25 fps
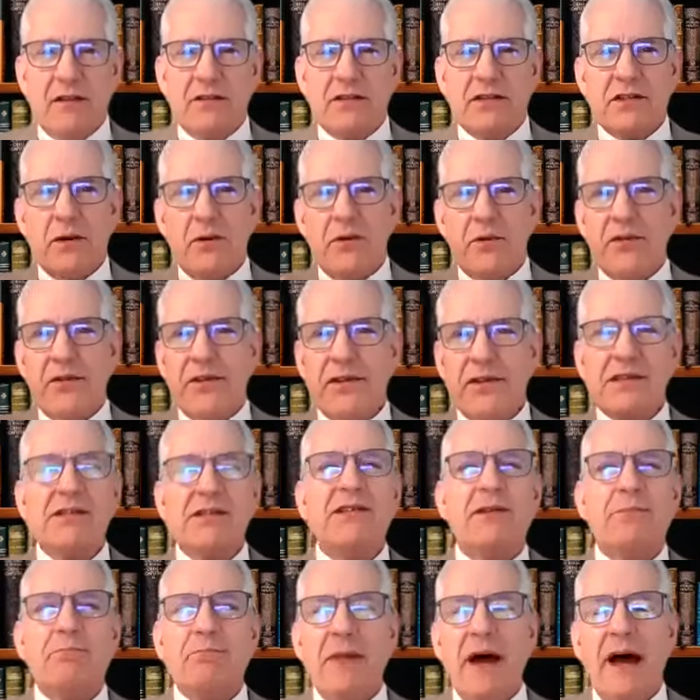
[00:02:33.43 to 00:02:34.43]
And so
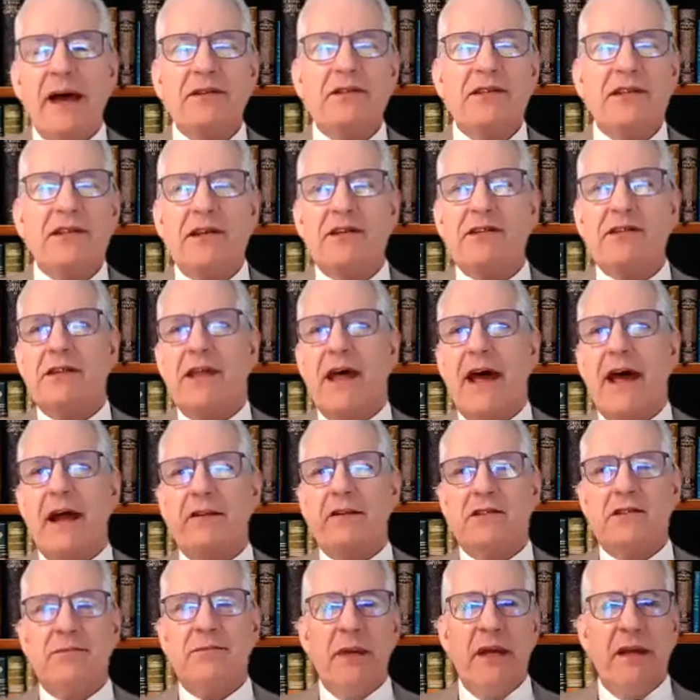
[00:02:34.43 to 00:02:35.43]
this is a message
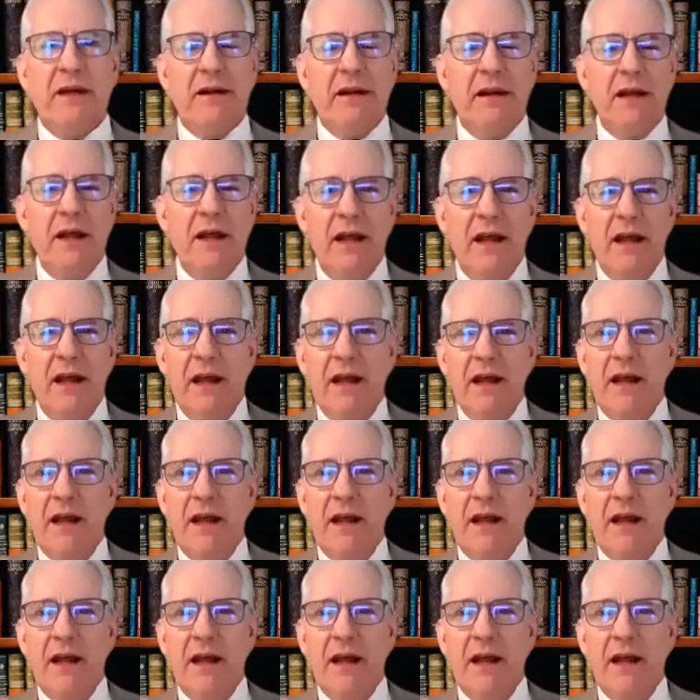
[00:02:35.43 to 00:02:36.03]
that's been